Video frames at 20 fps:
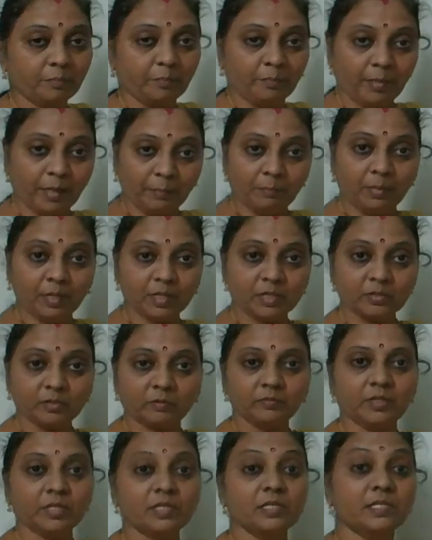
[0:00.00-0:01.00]
members
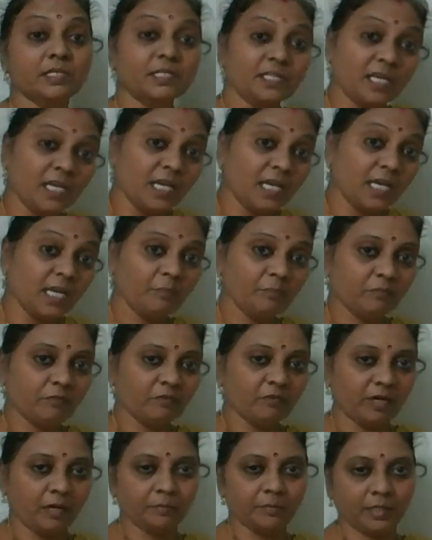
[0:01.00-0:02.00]
of the same
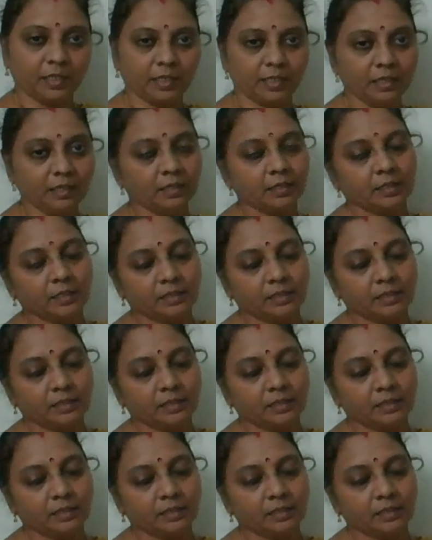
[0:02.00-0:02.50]
family,